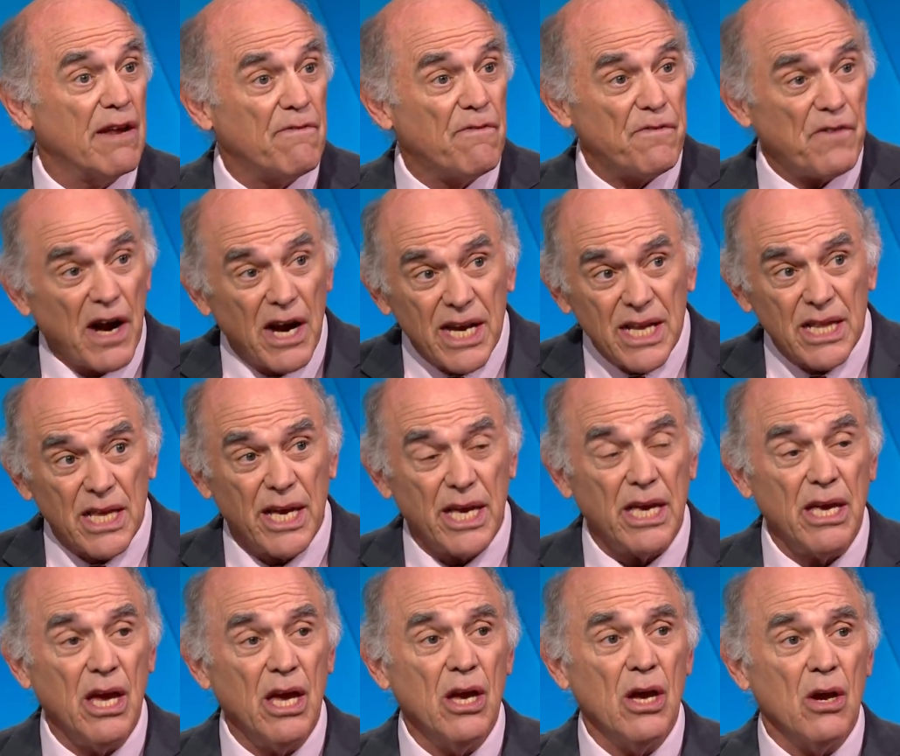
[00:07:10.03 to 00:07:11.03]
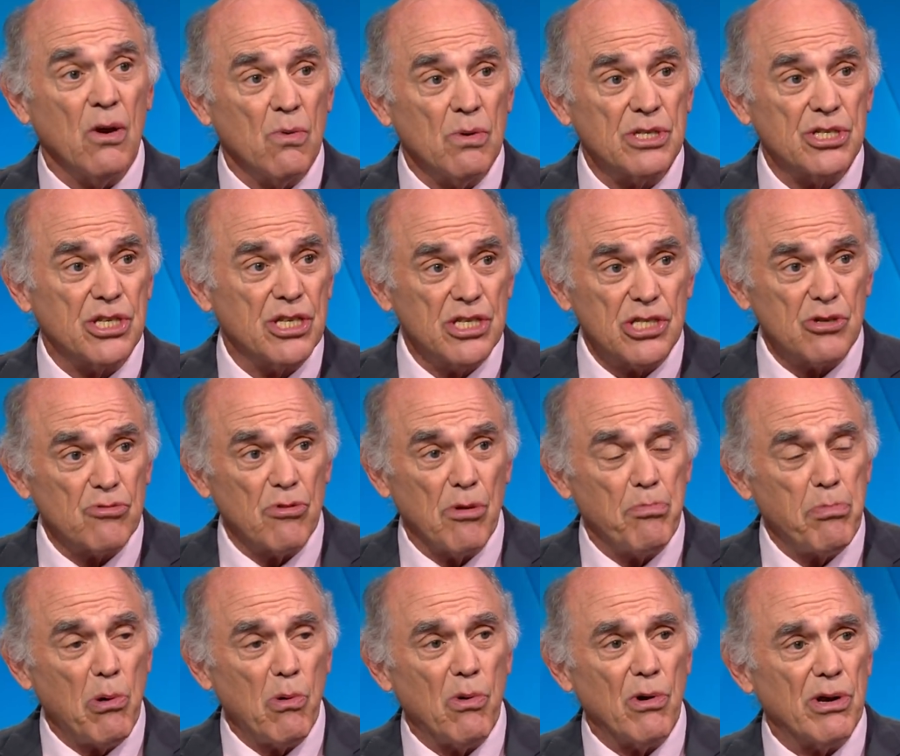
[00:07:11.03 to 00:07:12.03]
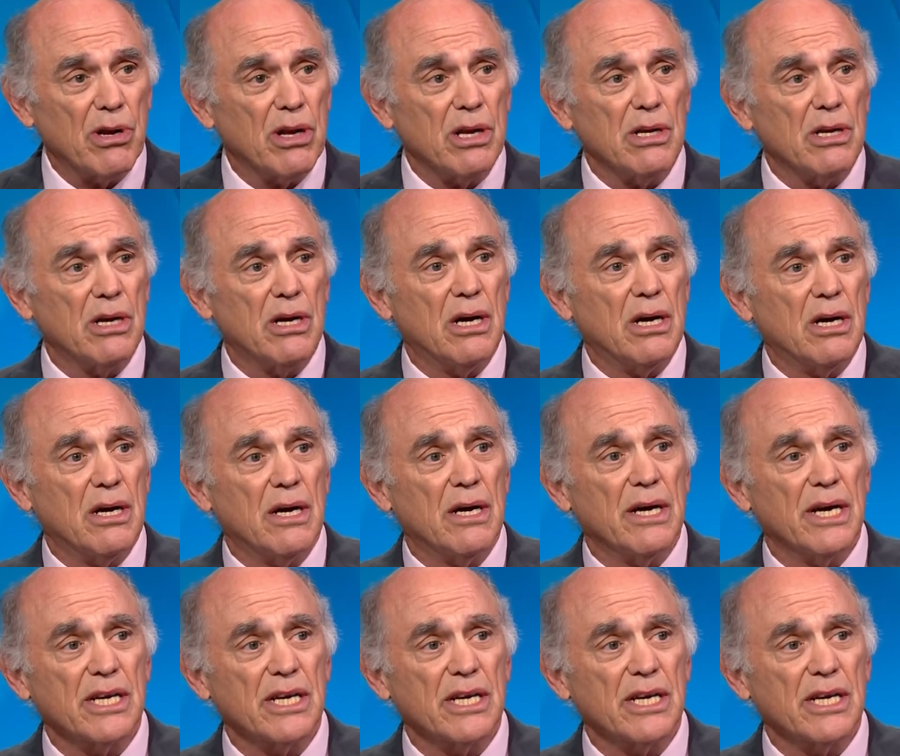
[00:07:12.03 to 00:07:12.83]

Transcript: And finally, which this report uh,